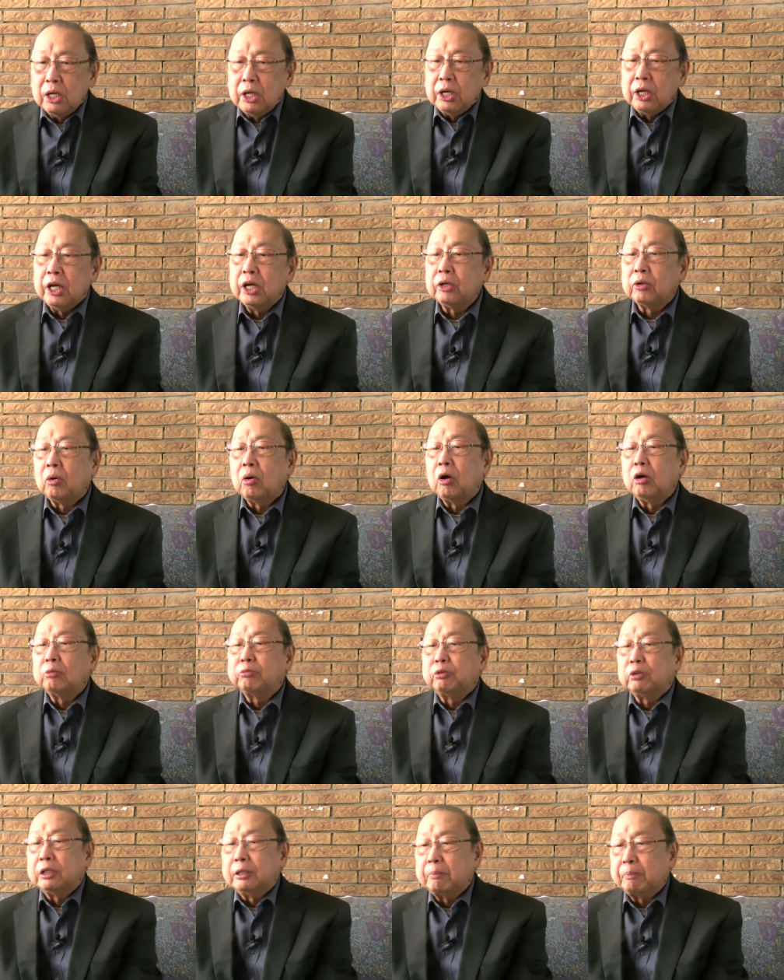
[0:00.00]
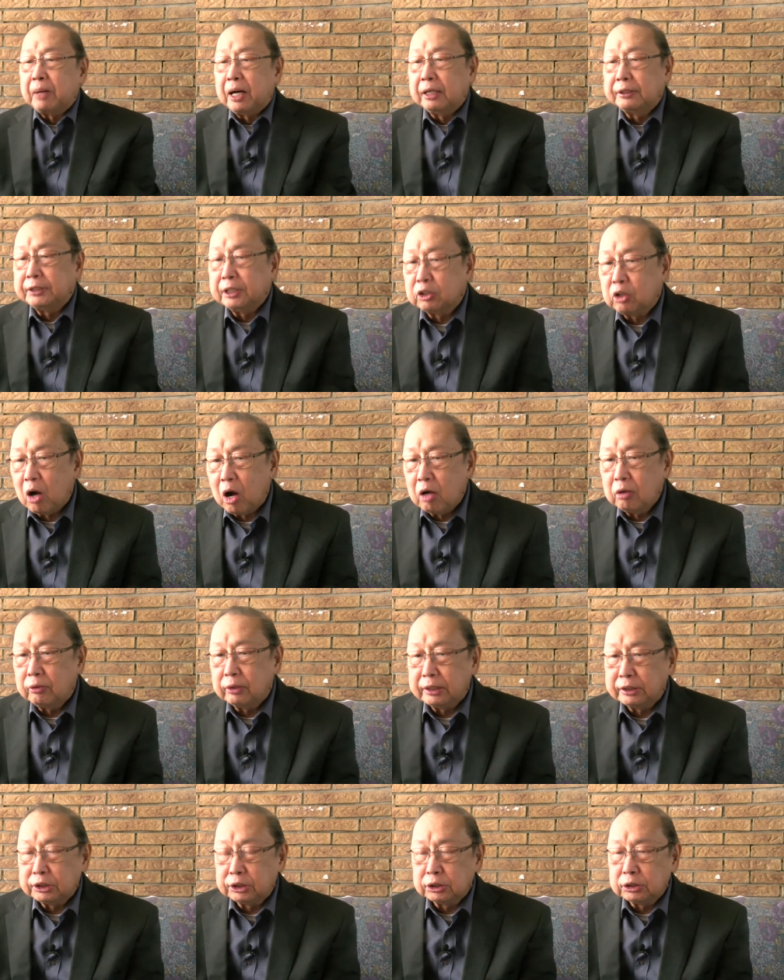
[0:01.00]
He called for a party
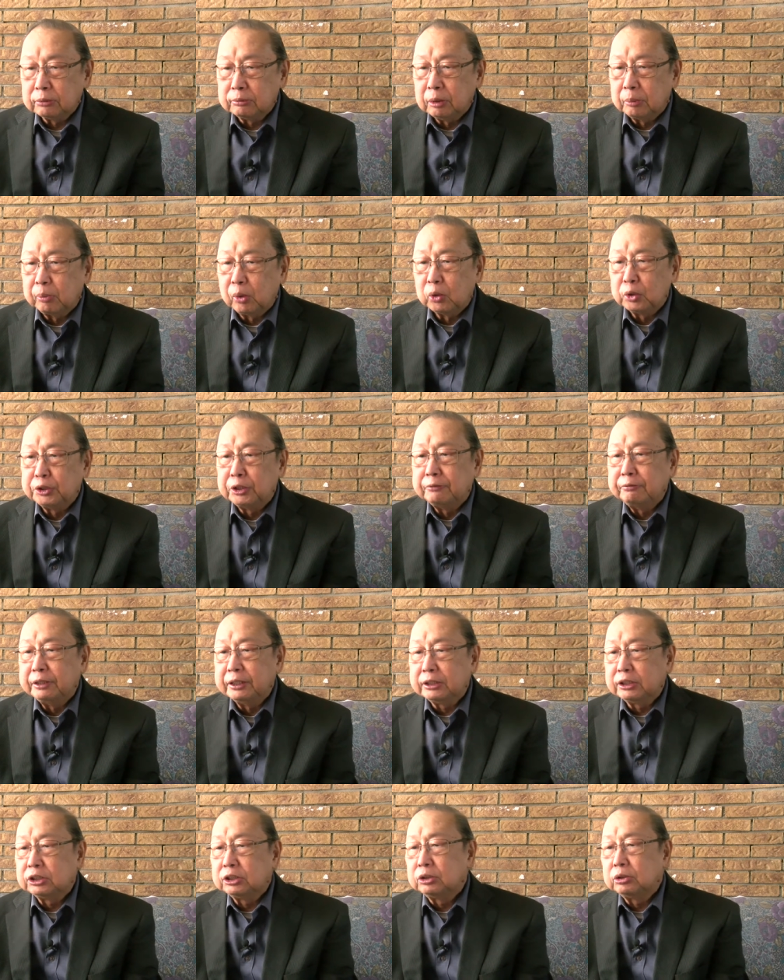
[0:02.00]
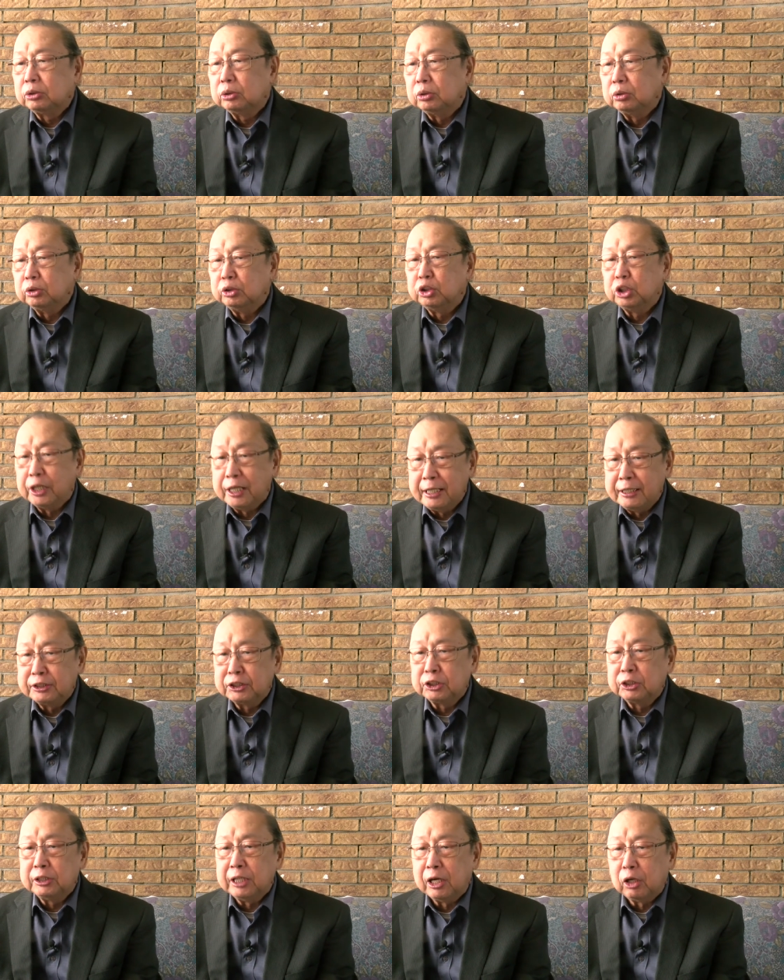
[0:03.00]
congress of the Bolsheviks to
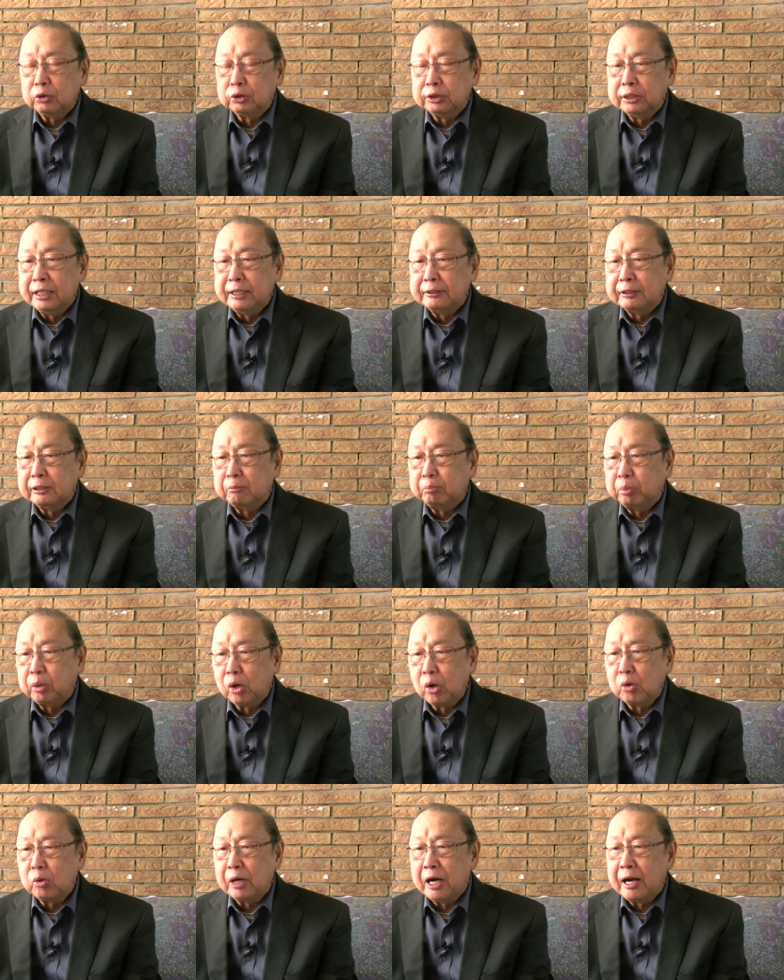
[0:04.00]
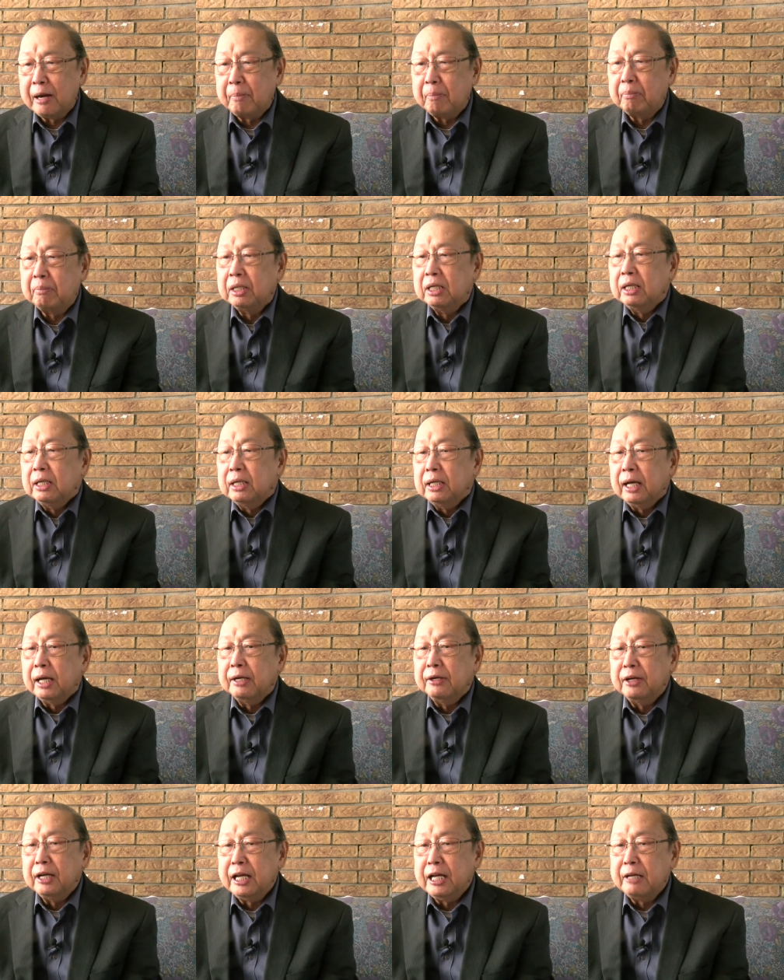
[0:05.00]
change the outdated program
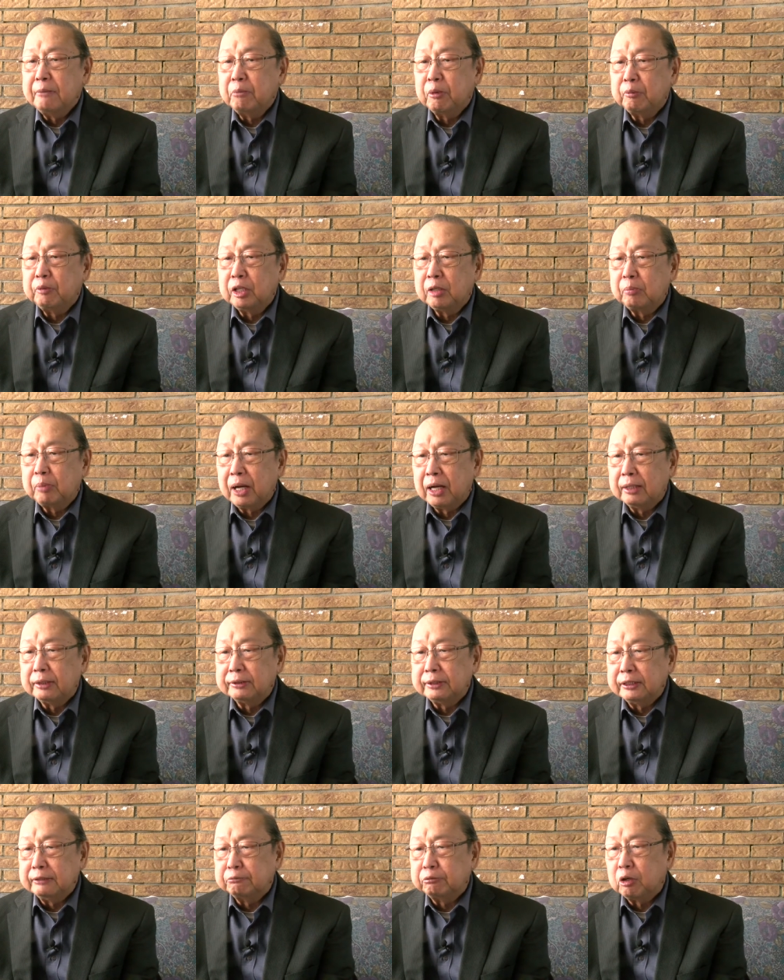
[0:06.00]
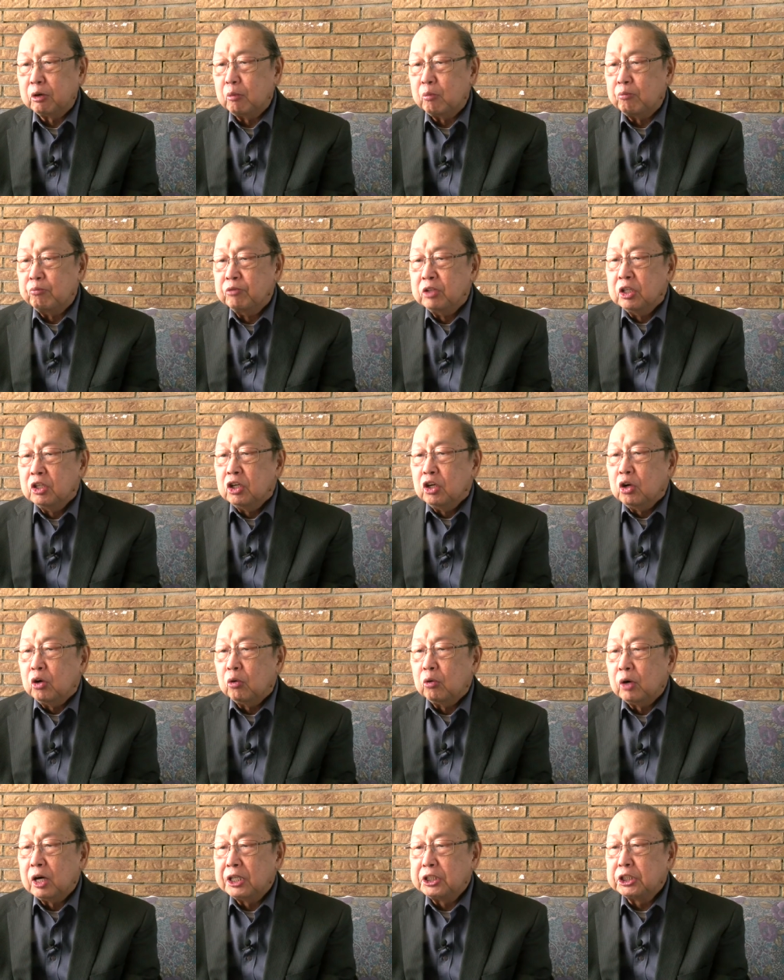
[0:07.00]
and name of their party from
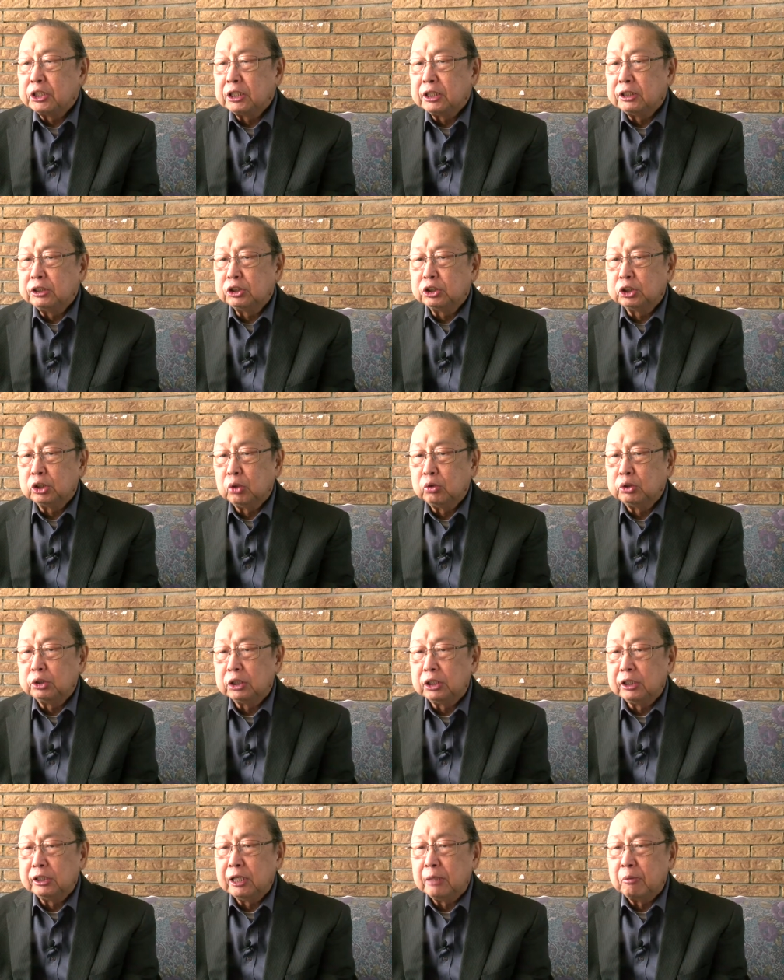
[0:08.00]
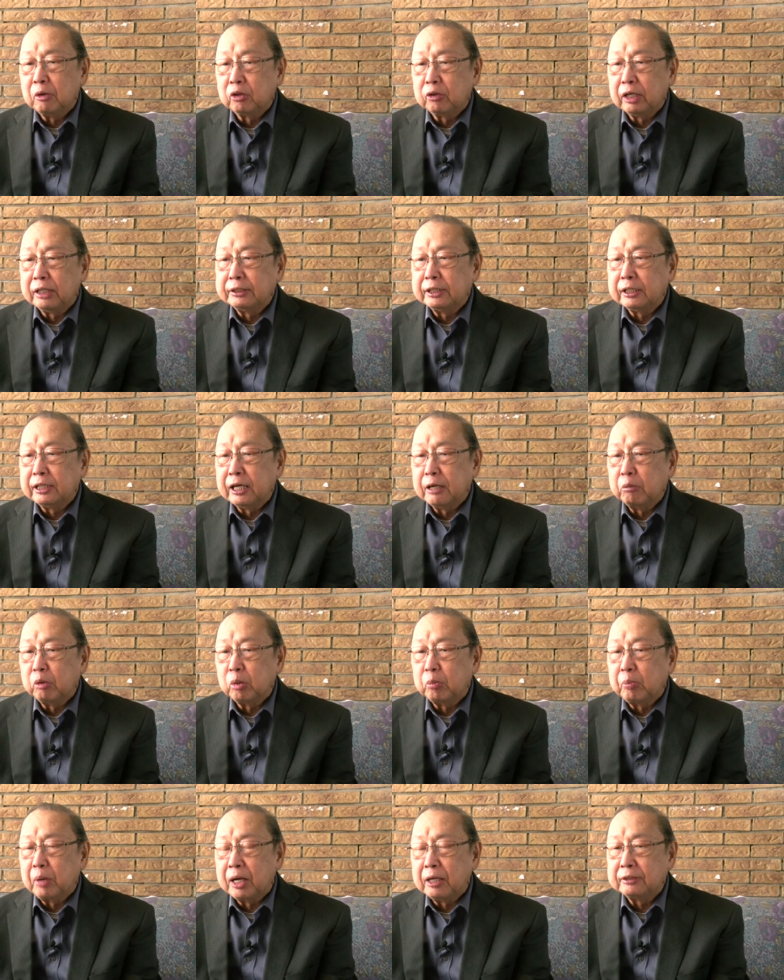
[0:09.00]
Russian Social Democratic Labor
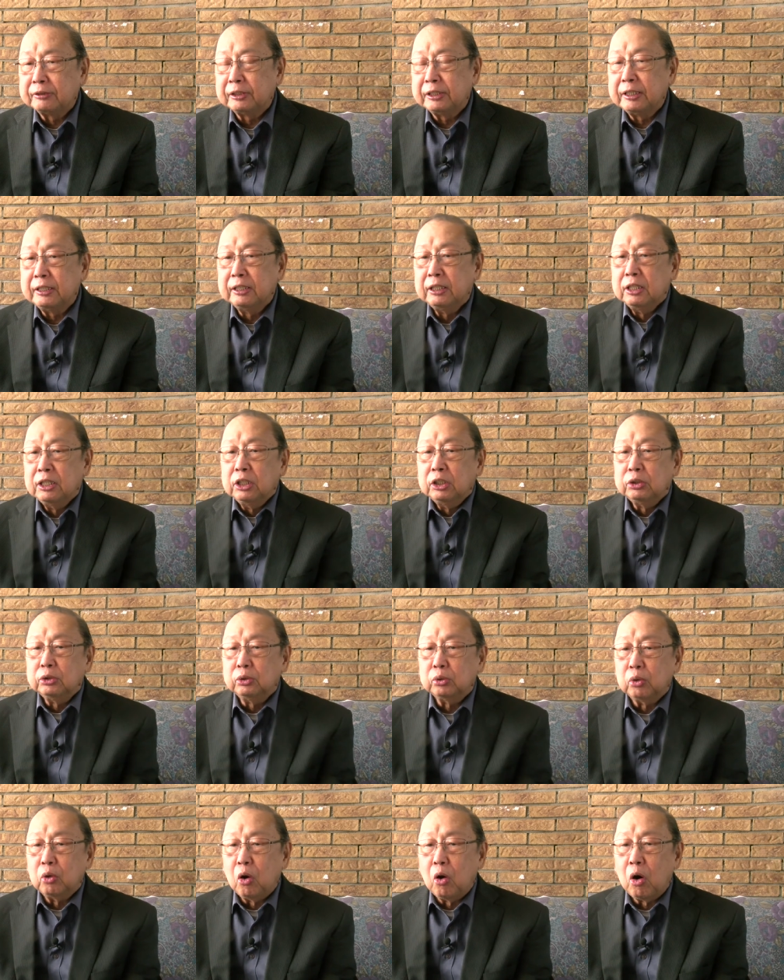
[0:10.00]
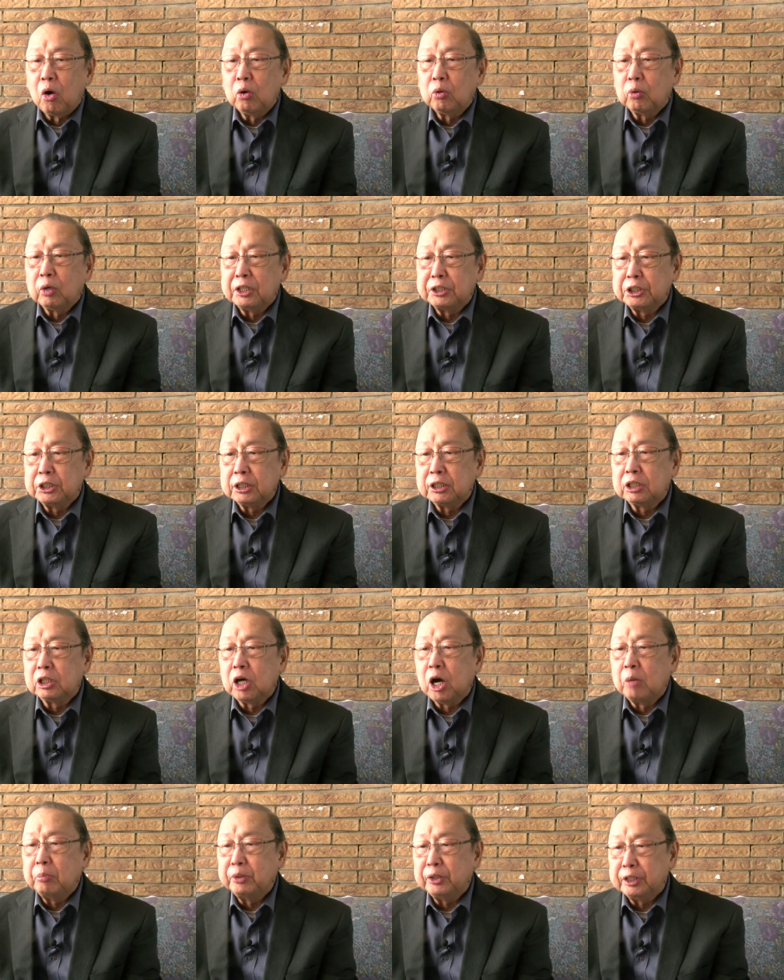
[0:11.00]
Party to All Russia
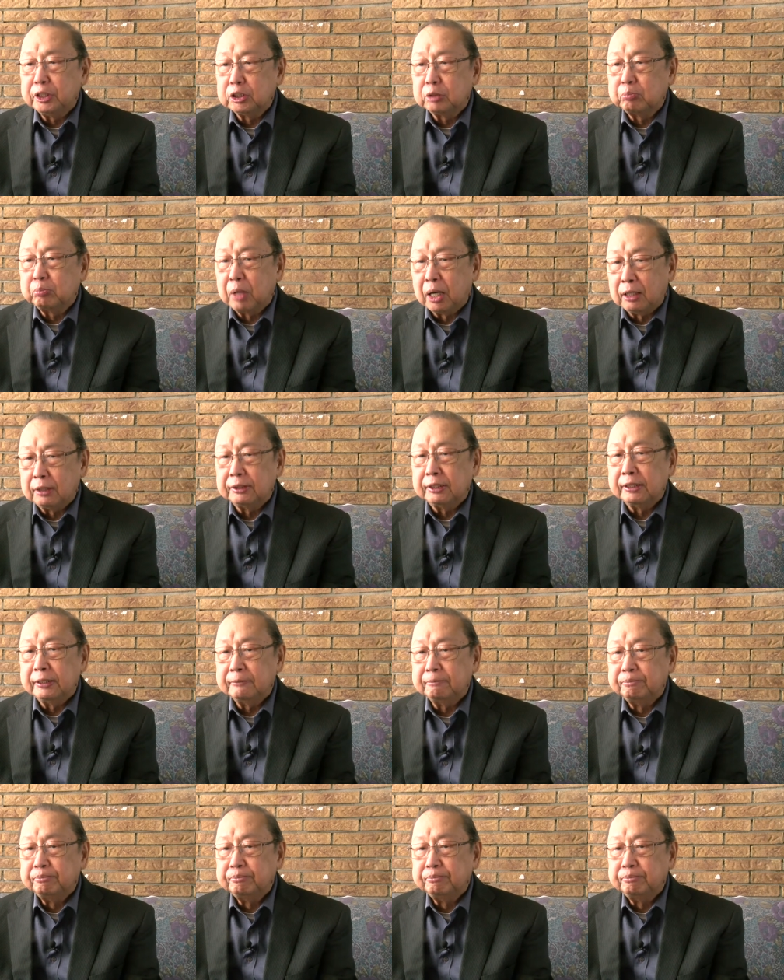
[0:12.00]
Communist Party